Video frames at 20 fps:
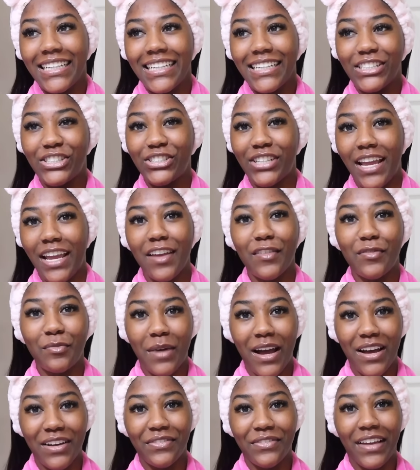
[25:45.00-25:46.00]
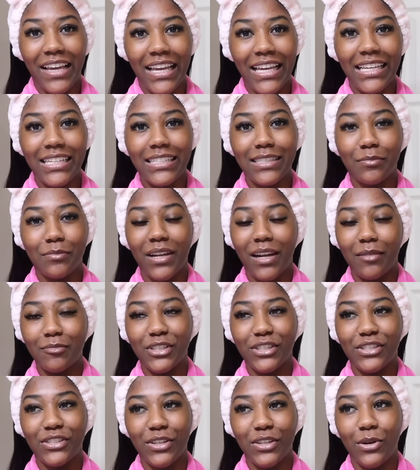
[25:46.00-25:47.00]
shave my face. But I'm
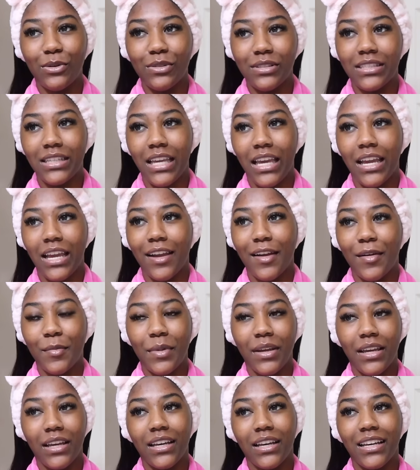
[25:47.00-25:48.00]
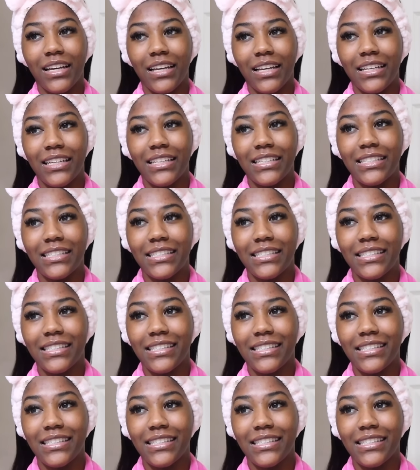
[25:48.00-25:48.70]
just so scared because